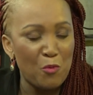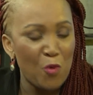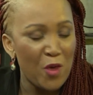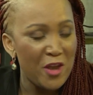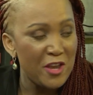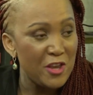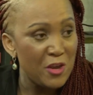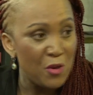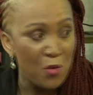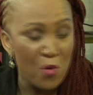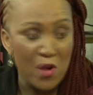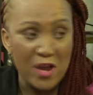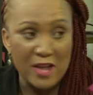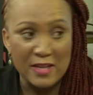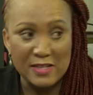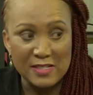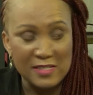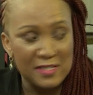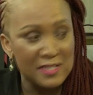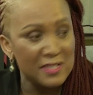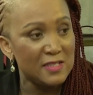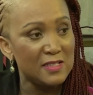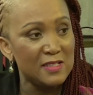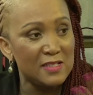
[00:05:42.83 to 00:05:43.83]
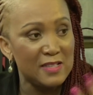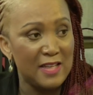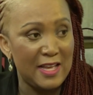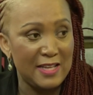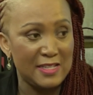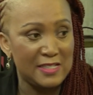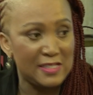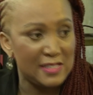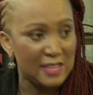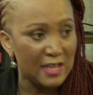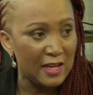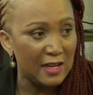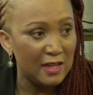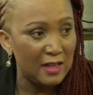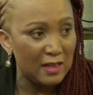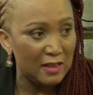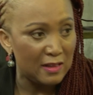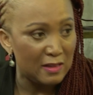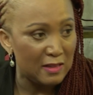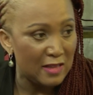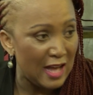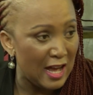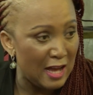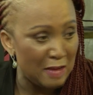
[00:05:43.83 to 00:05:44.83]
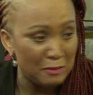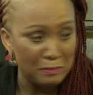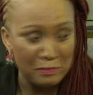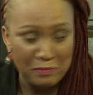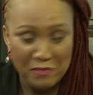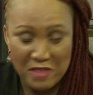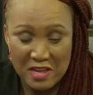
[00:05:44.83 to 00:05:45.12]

from when you were still a single